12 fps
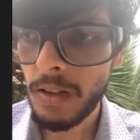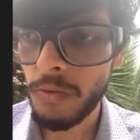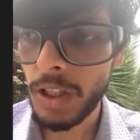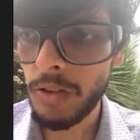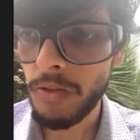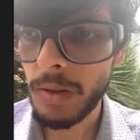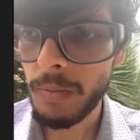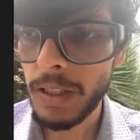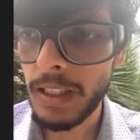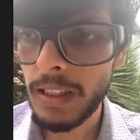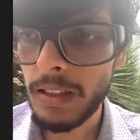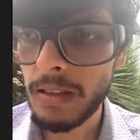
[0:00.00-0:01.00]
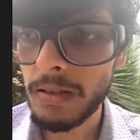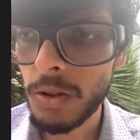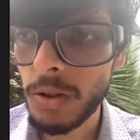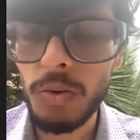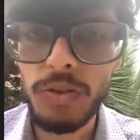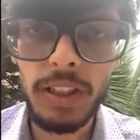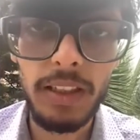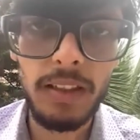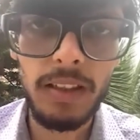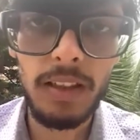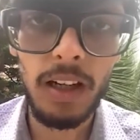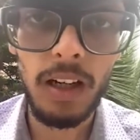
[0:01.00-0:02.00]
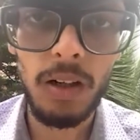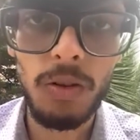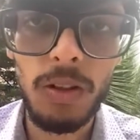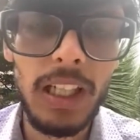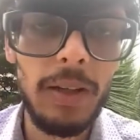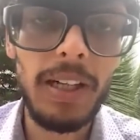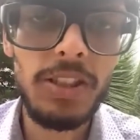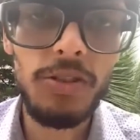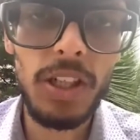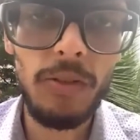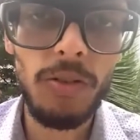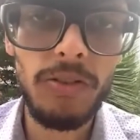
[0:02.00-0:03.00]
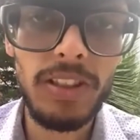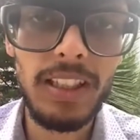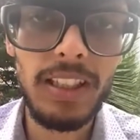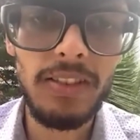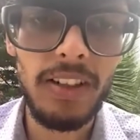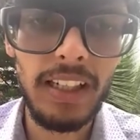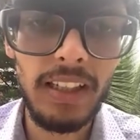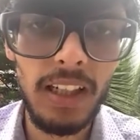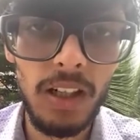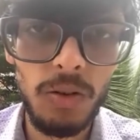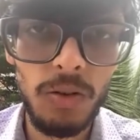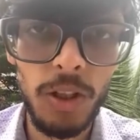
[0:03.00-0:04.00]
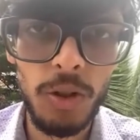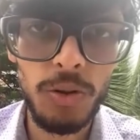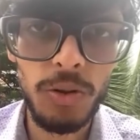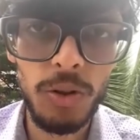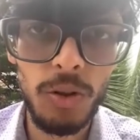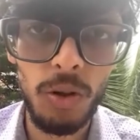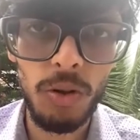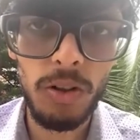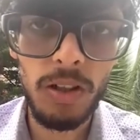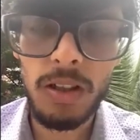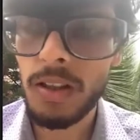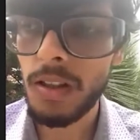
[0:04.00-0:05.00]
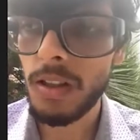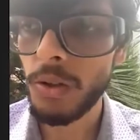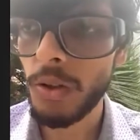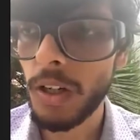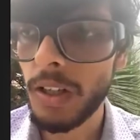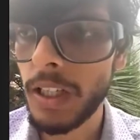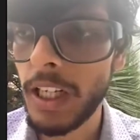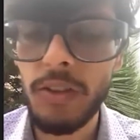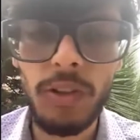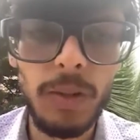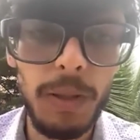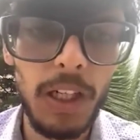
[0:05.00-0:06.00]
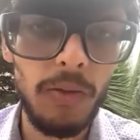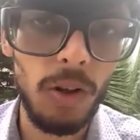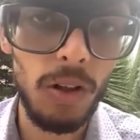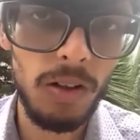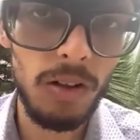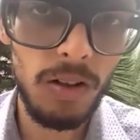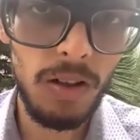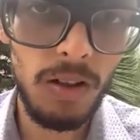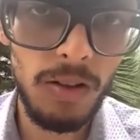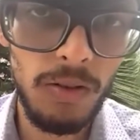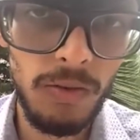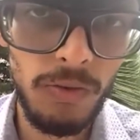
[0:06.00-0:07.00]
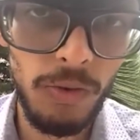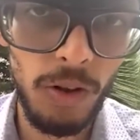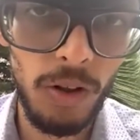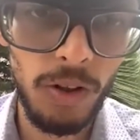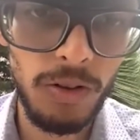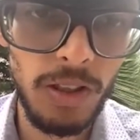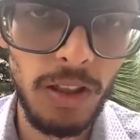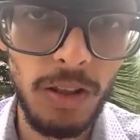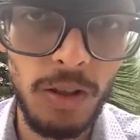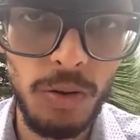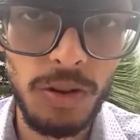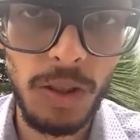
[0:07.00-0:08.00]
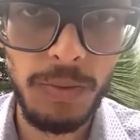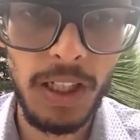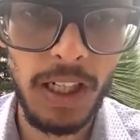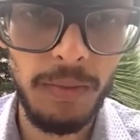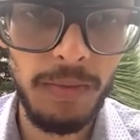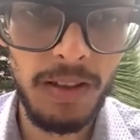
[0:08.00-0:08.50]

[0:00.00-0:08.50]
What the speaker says: We will be soon seeing how. Imagine, you have always seen, right, how news you load, you are hit with a paywall for seeing you to subscribe.